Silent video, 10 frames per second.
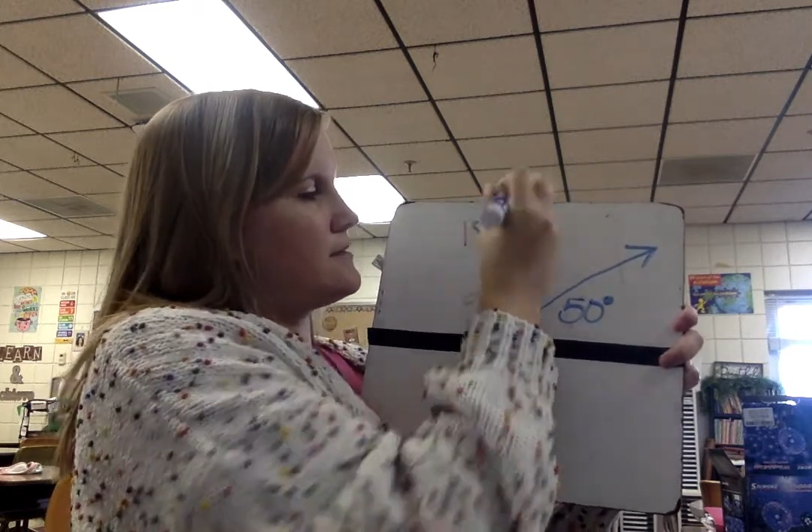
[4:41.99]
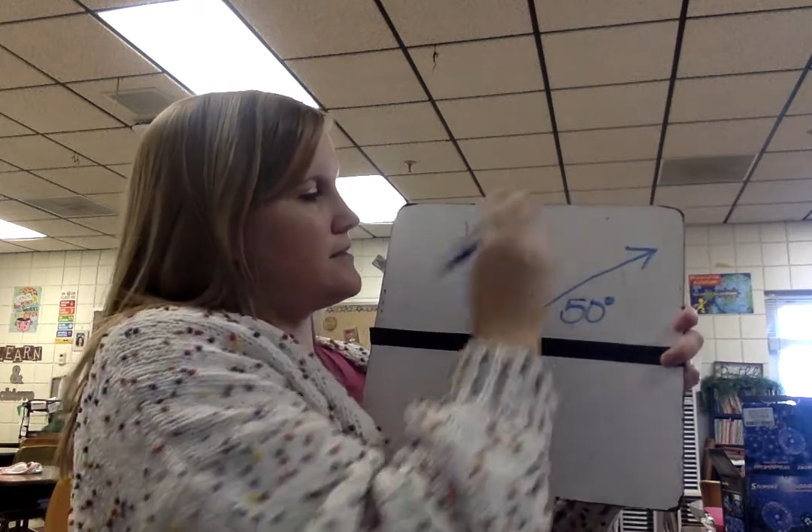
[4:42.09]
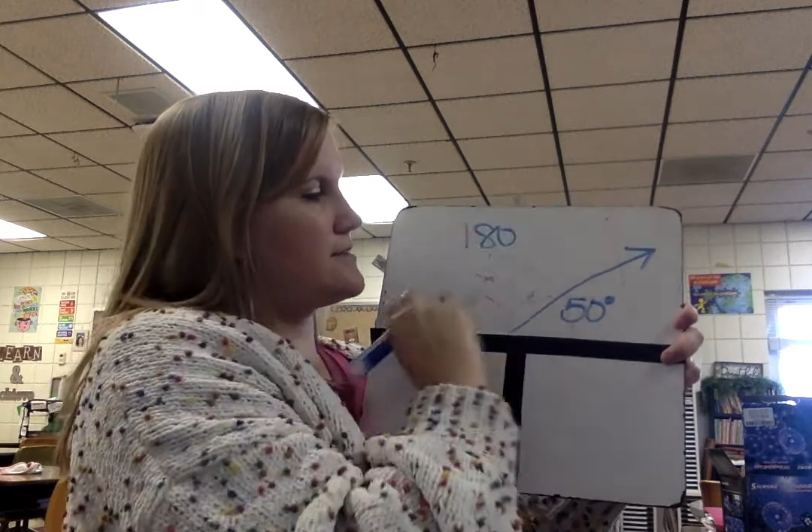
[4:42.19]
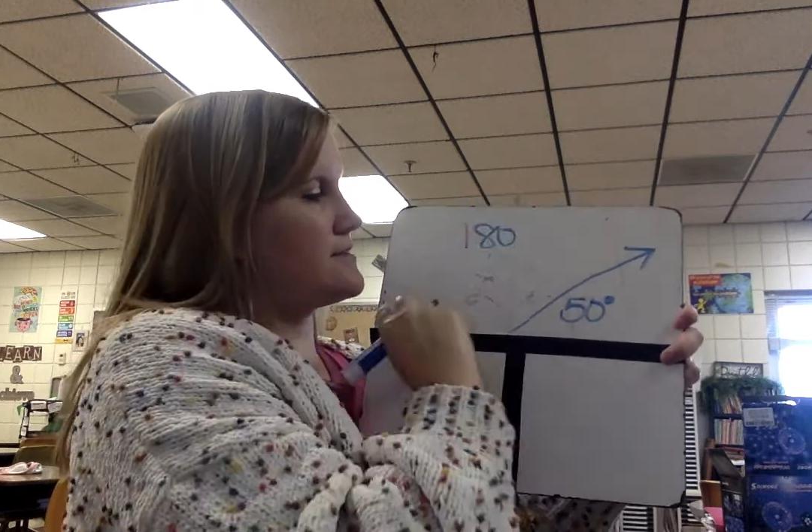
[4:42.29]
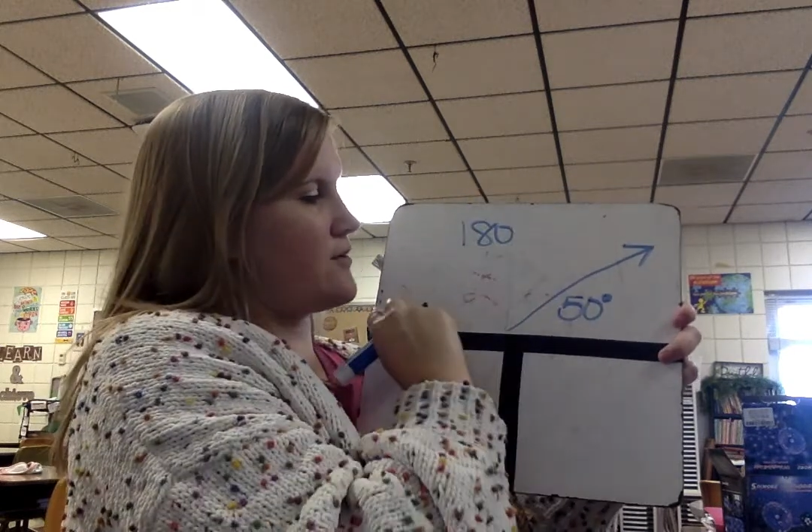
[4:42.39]

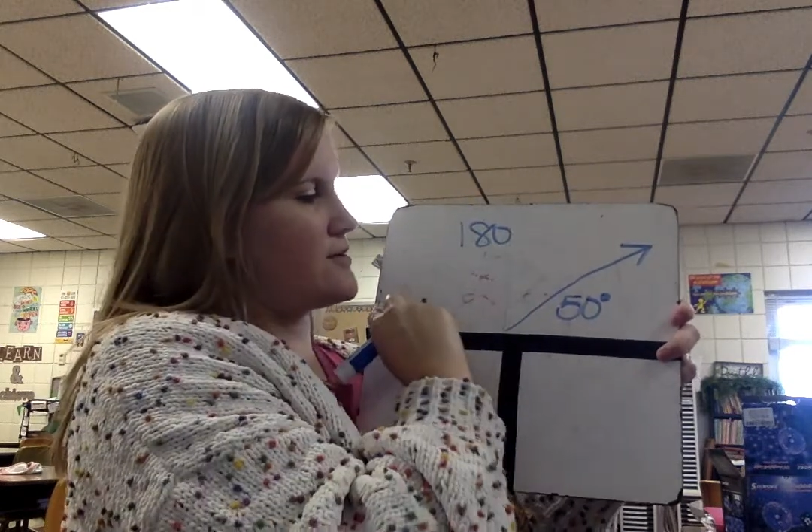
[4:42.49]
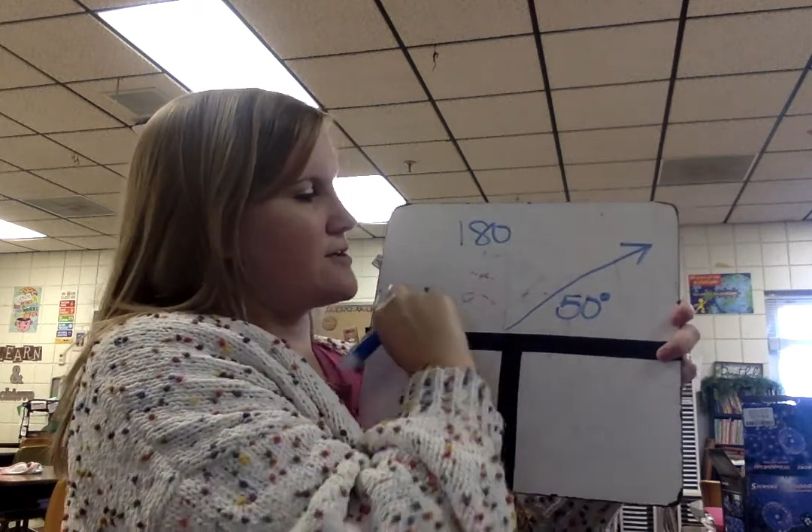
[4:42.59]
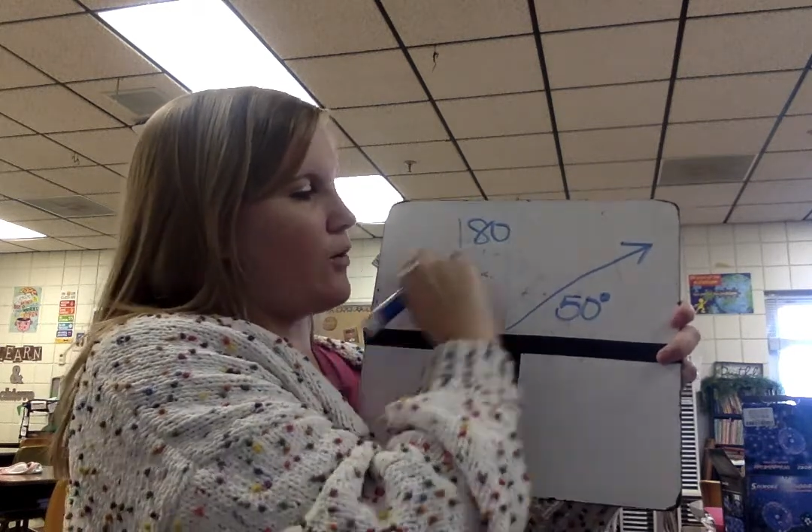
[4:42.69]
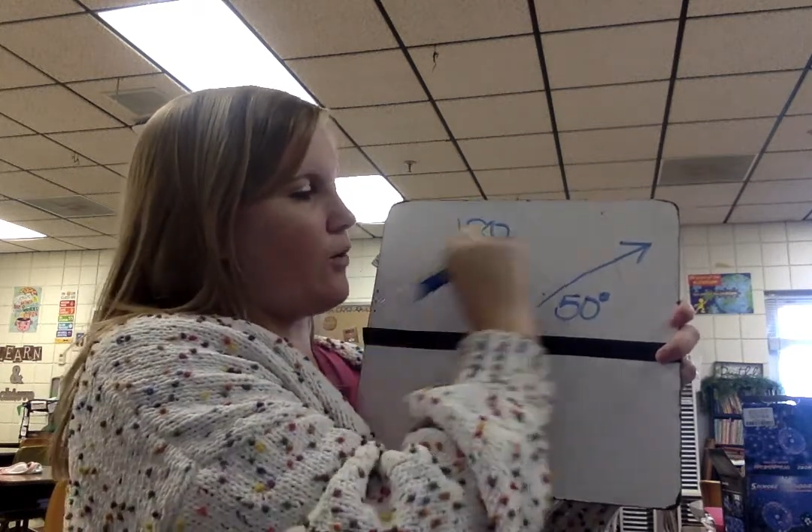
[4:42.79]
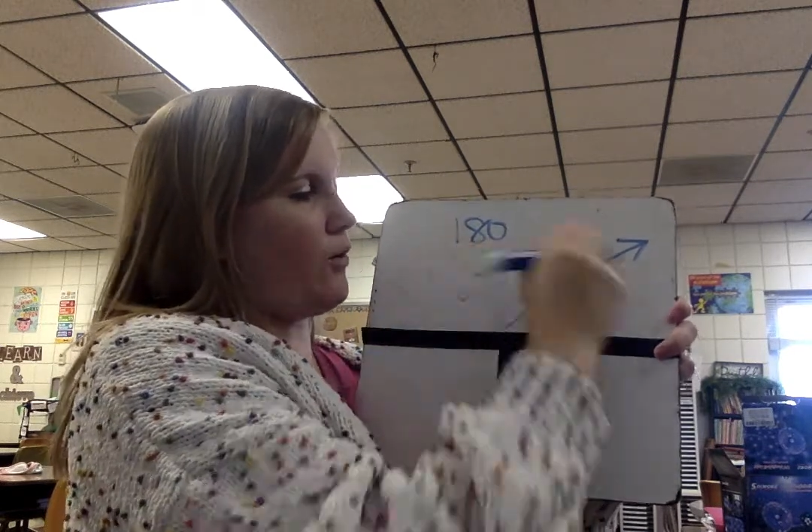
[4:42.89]
So this
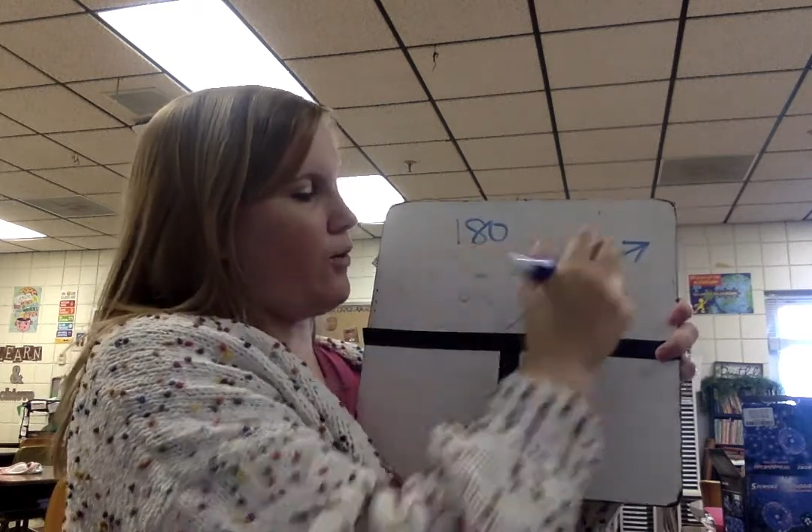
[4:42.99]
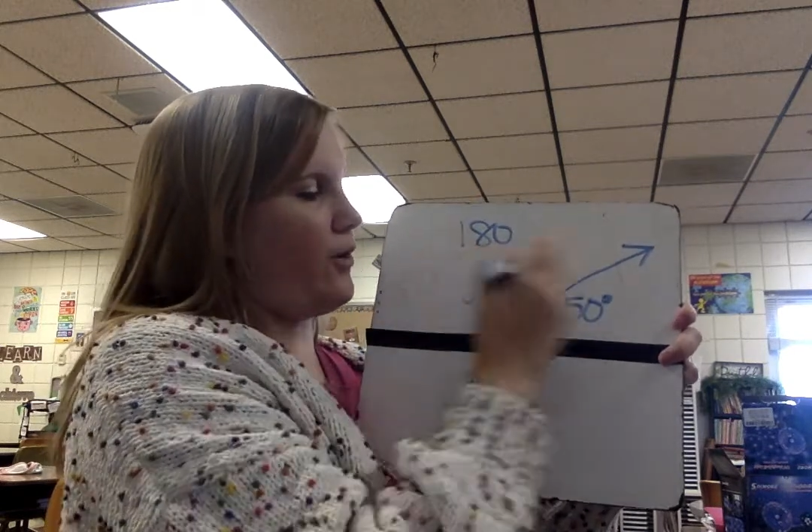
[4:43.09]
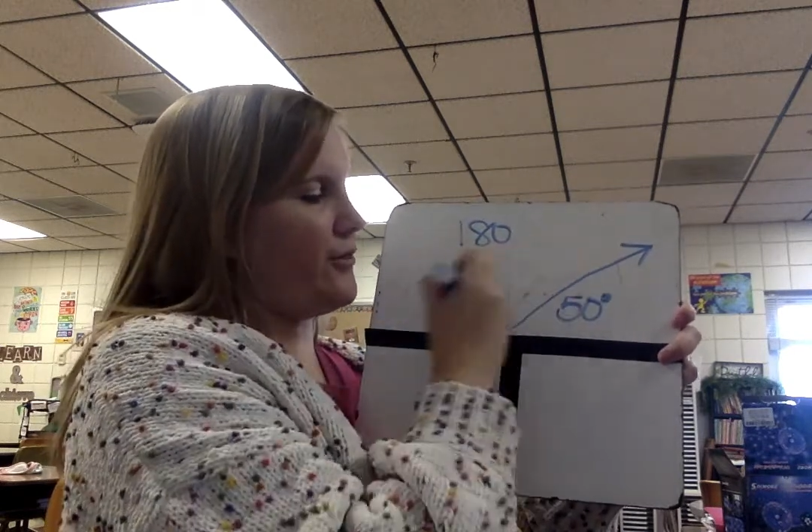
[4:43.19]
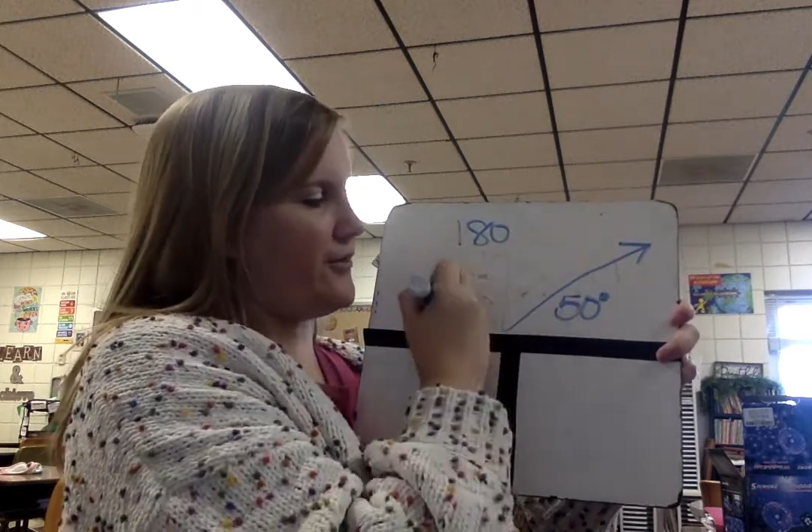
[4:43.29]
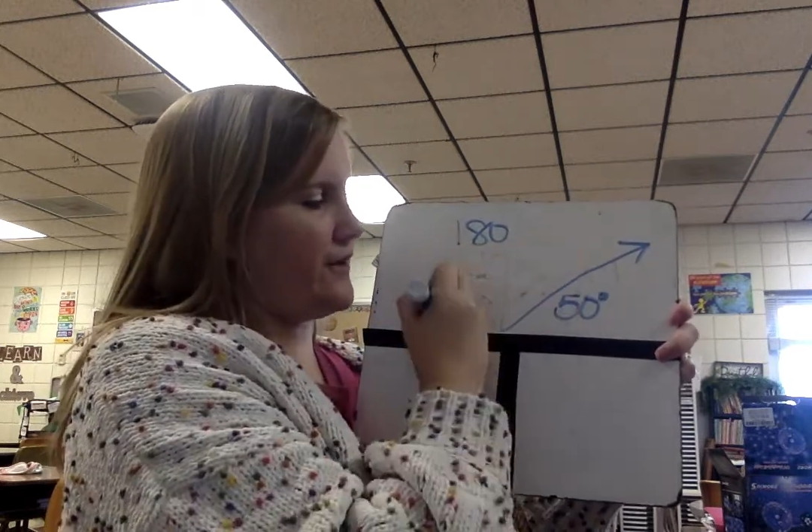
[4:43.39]

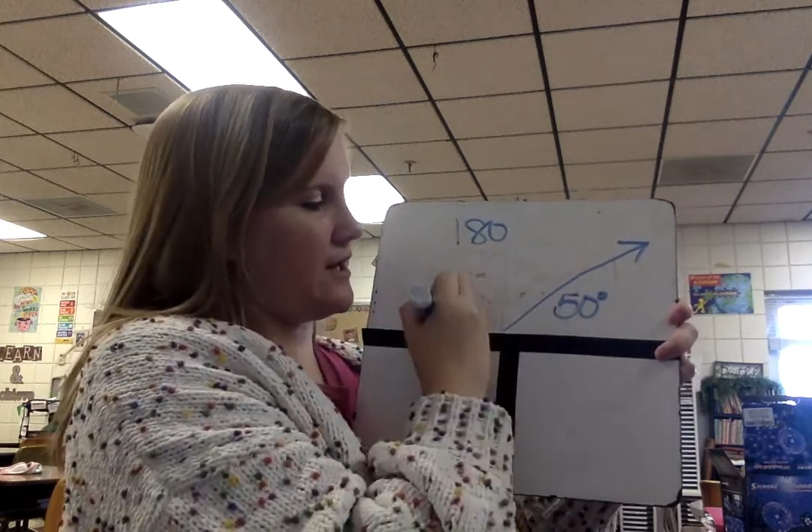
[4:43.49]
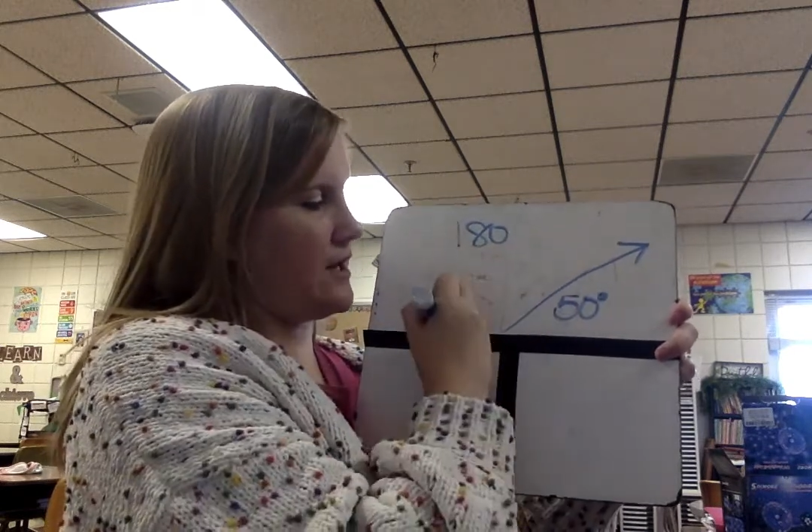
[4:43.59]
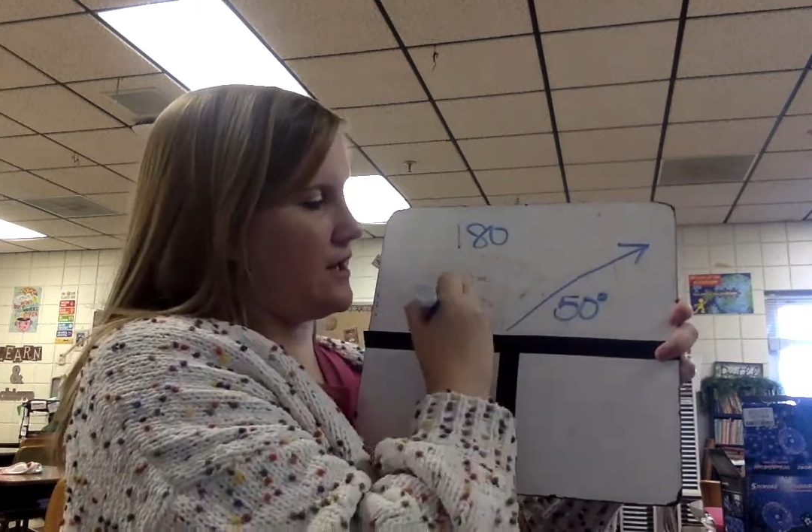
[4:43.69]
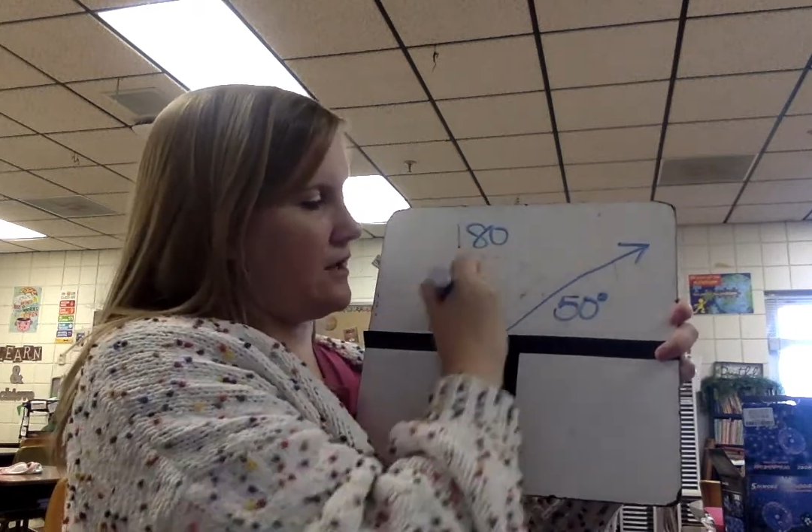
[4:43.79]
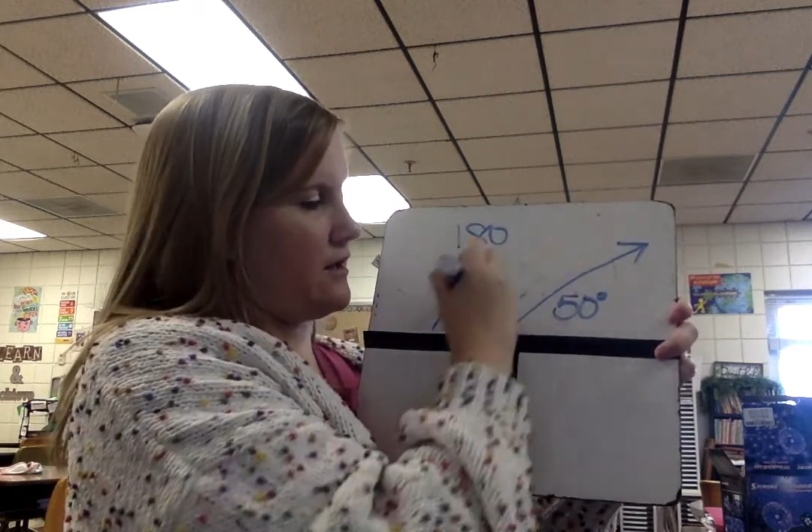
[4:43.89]
whole
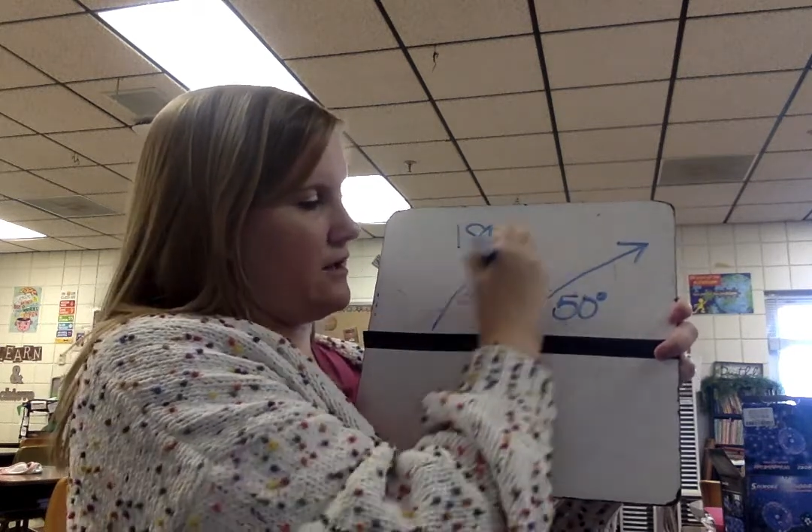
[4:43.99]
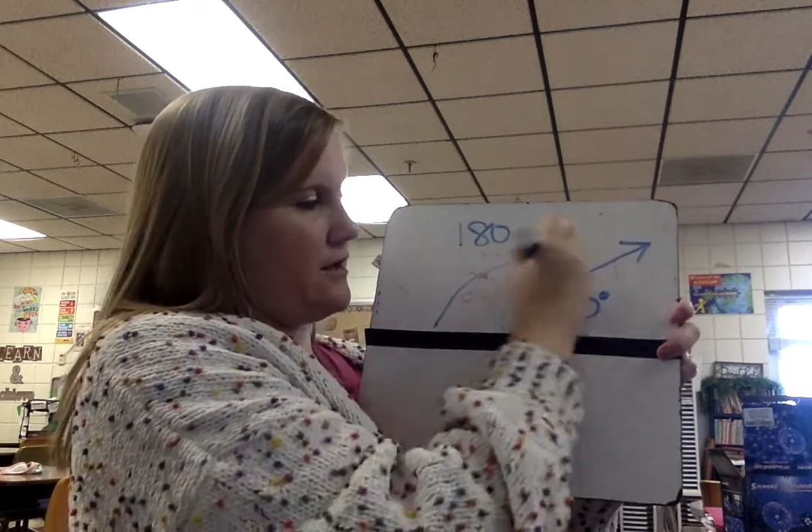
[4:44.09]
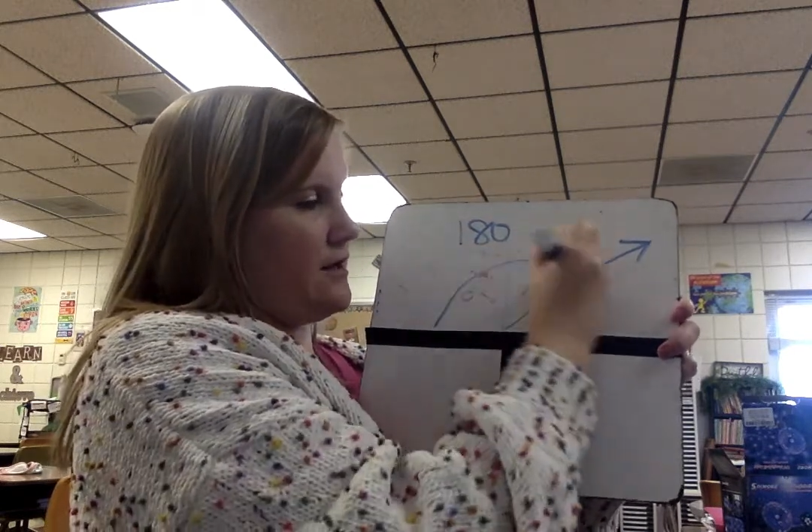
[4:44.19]
thing